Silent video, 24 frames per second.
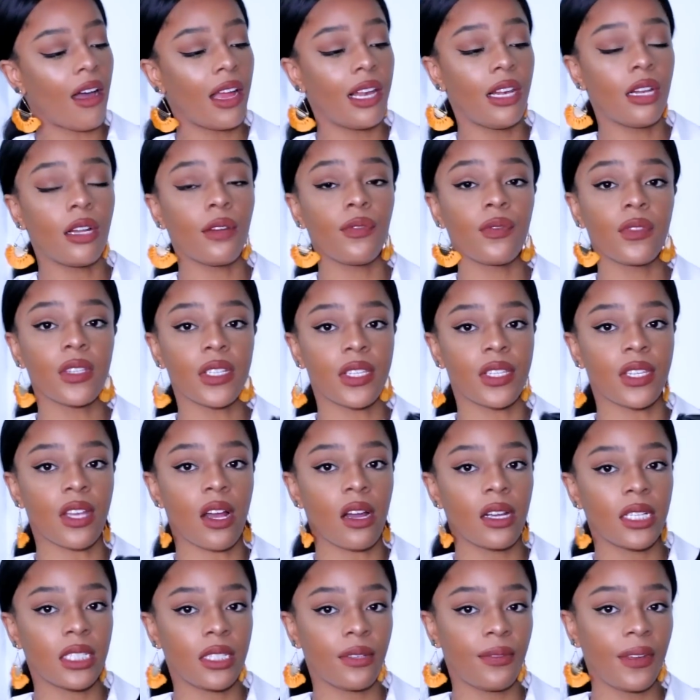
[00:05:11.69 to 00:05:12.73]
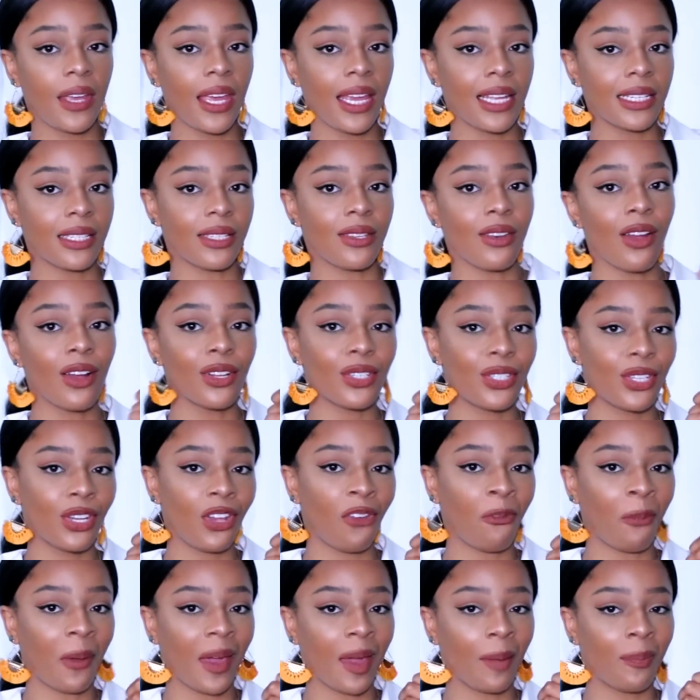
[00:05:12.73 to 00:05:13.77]
I love the size of it. It's not
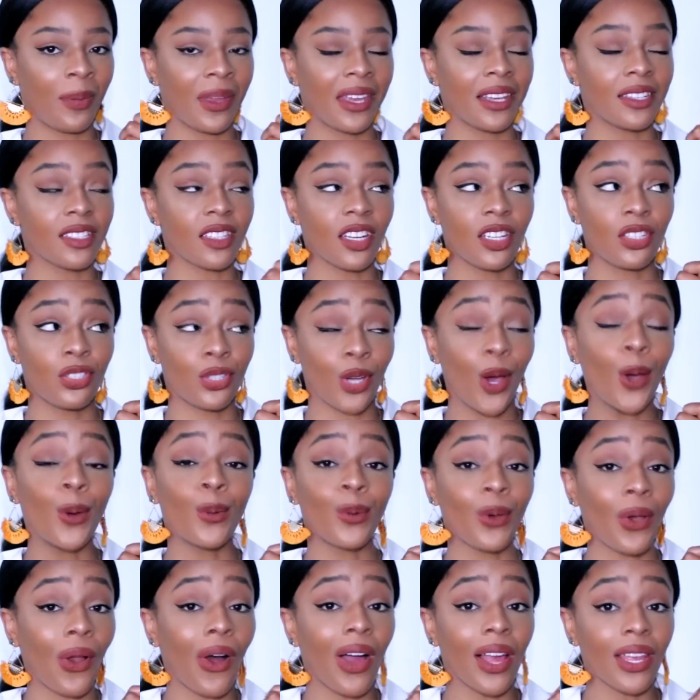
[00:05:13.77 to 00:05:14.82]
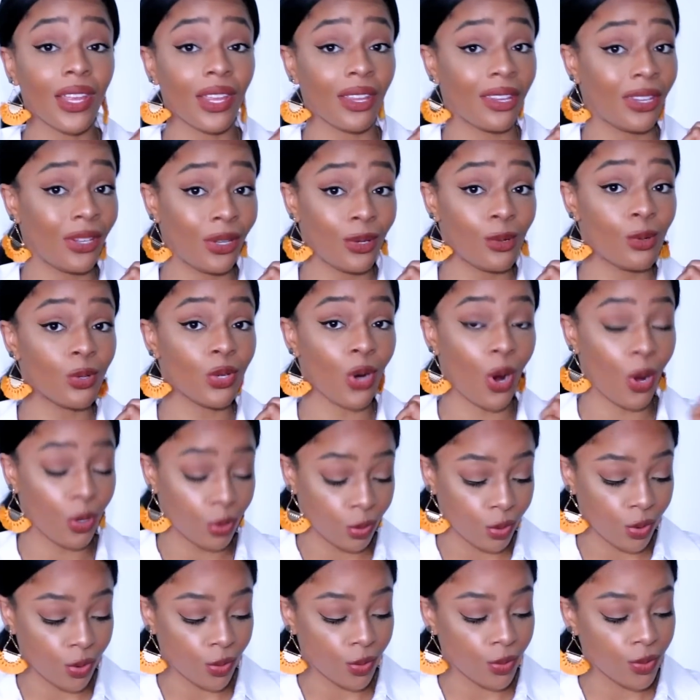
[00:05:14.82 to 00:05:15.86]
too big because I don't like huge
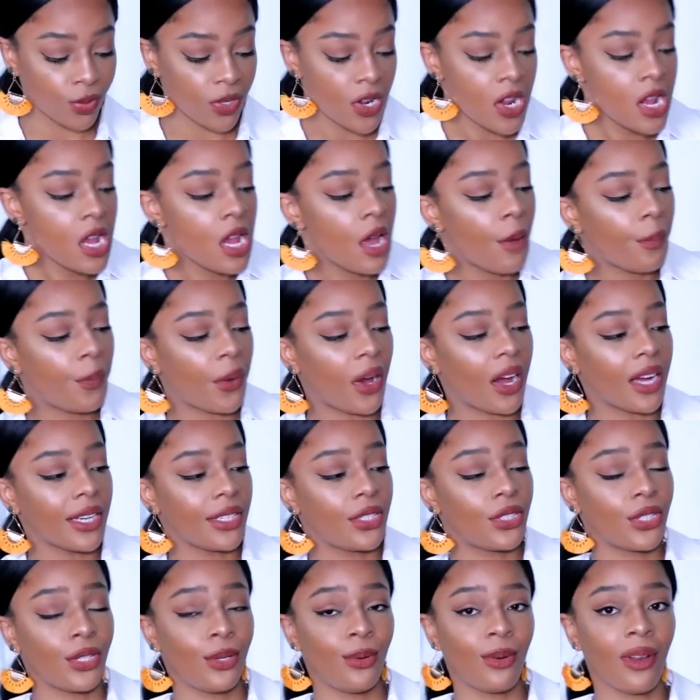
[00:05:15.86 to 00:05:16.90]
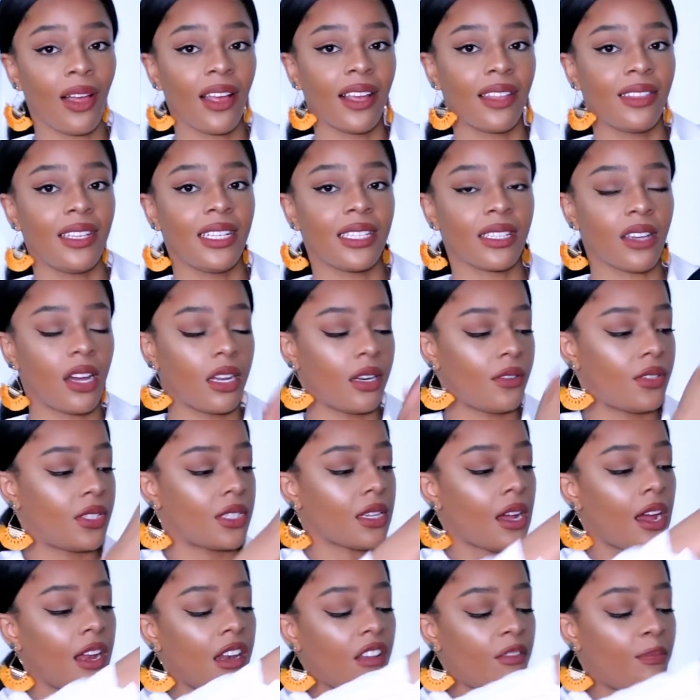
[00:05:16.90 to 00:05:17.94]
holdalls, but I do like this kind of
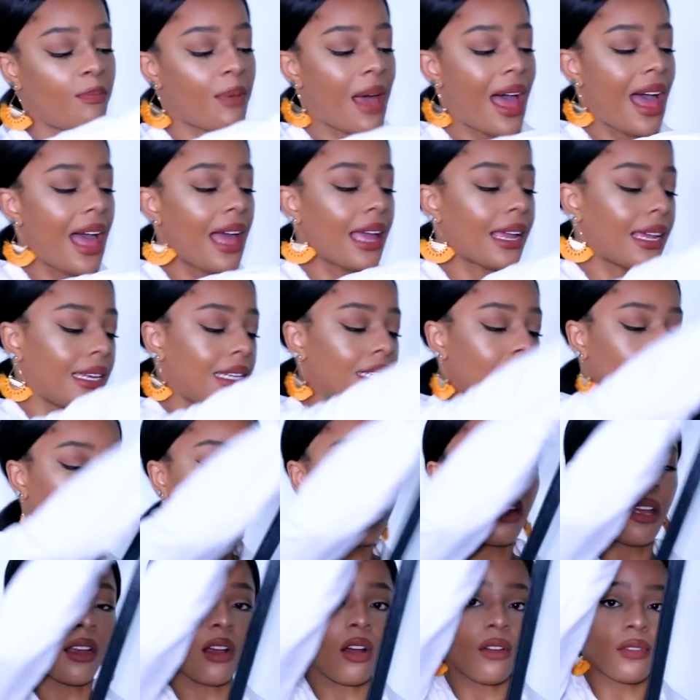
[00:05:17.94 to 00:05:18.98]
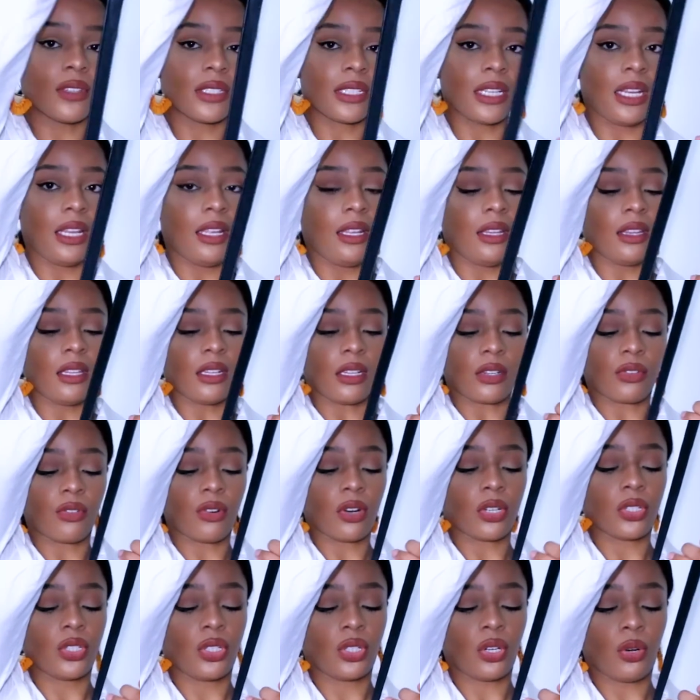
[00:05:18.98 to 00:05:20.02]
style of bag, and it's got like obviously the
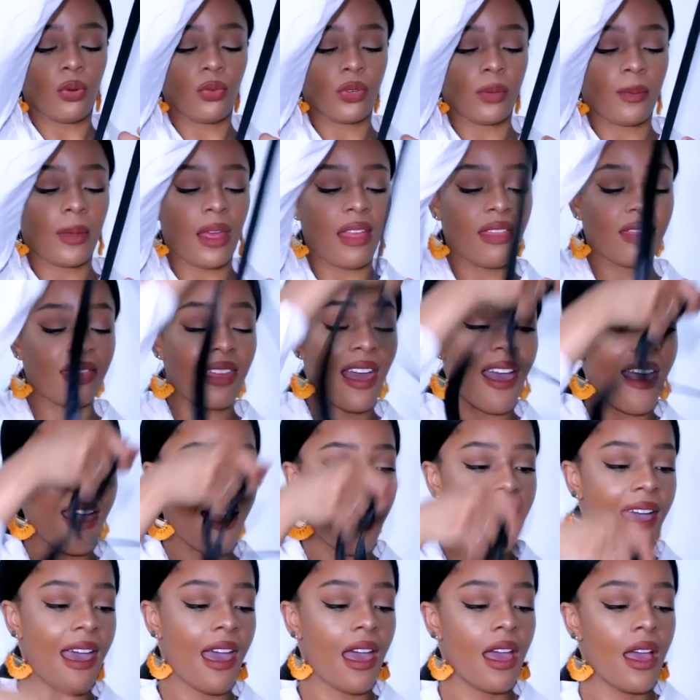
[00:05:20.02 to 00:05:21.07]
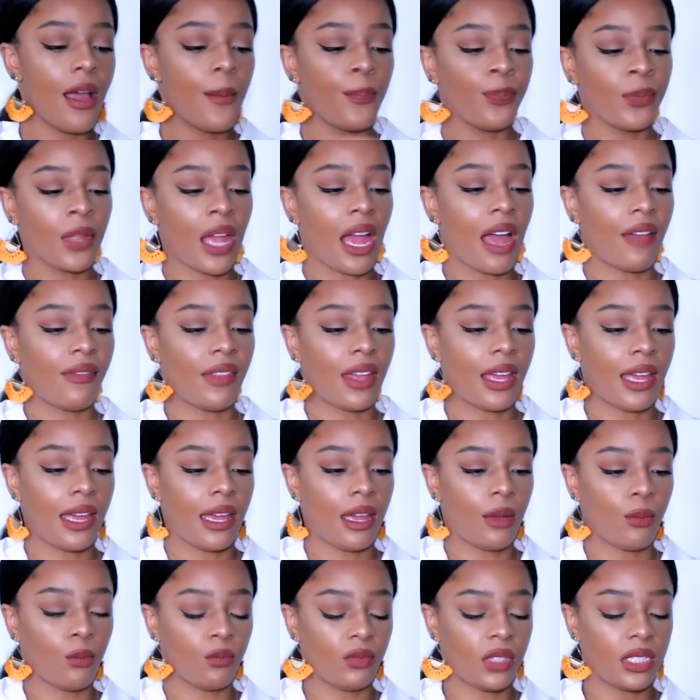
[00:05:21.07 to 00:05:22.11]
cross shoulder bit there, and
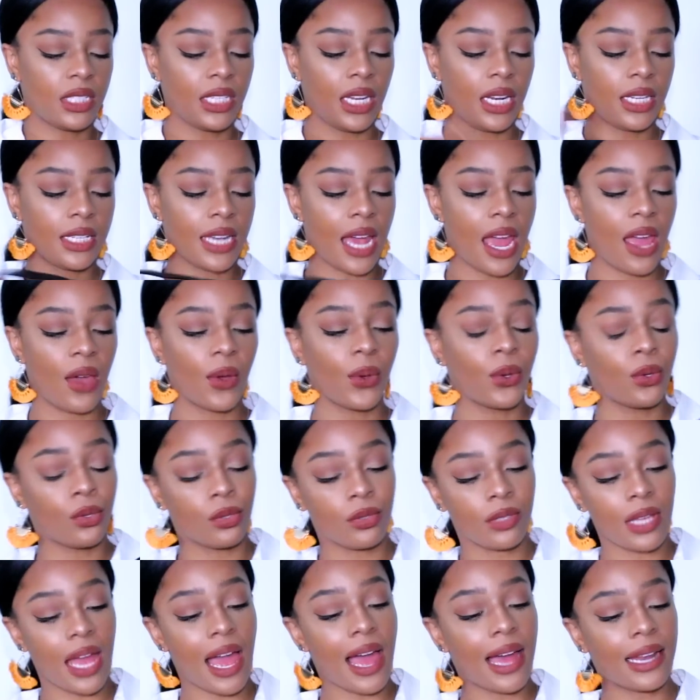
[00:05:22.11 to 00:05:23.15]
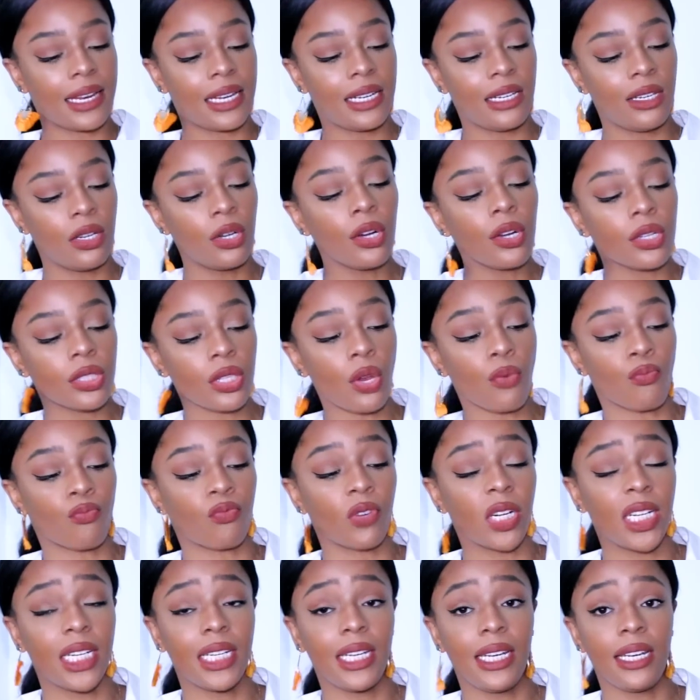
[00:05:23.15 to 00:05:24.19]
then the details, and it looks
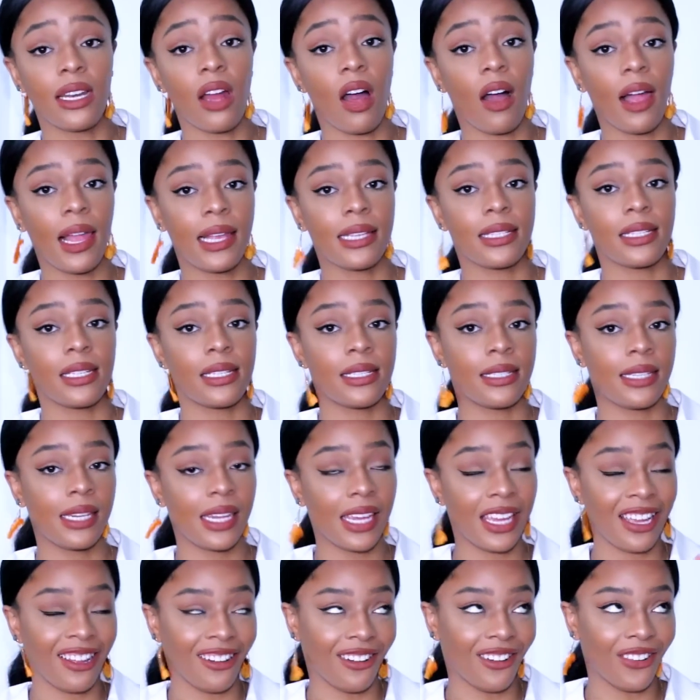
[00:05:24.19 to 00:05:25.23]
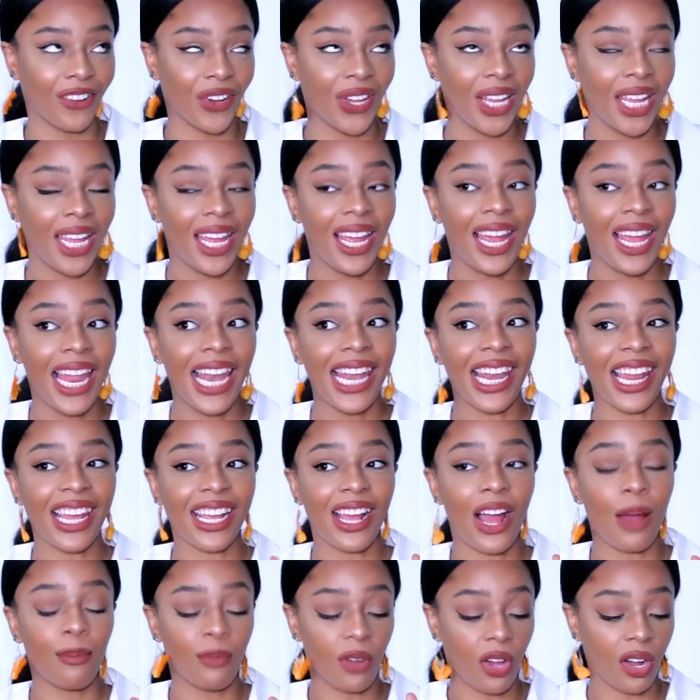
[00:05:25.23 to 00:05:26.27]
really nice until,
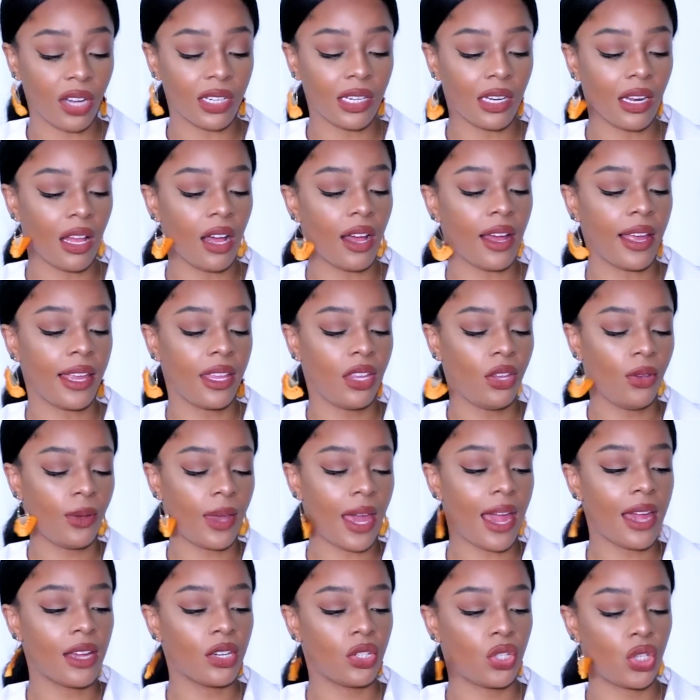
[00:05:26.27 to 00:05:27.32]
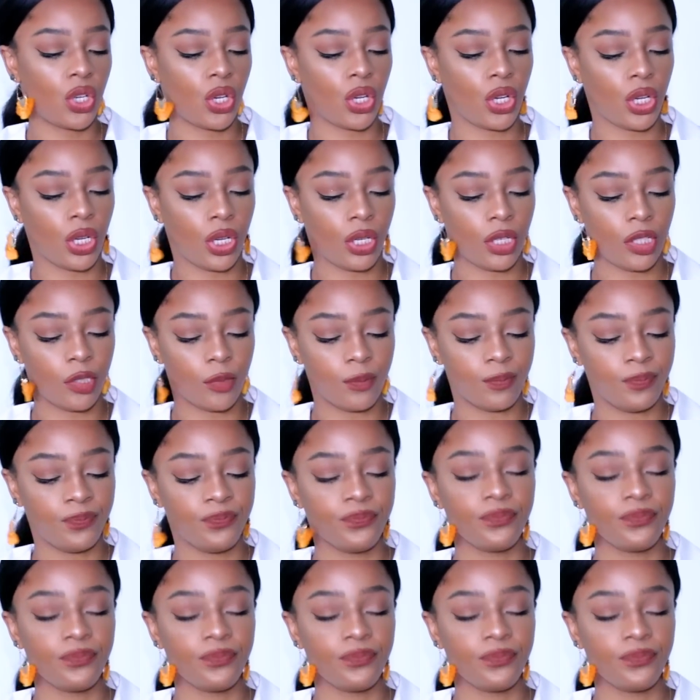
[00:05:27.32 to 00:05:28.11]
like, I'm not gonna lie, you get to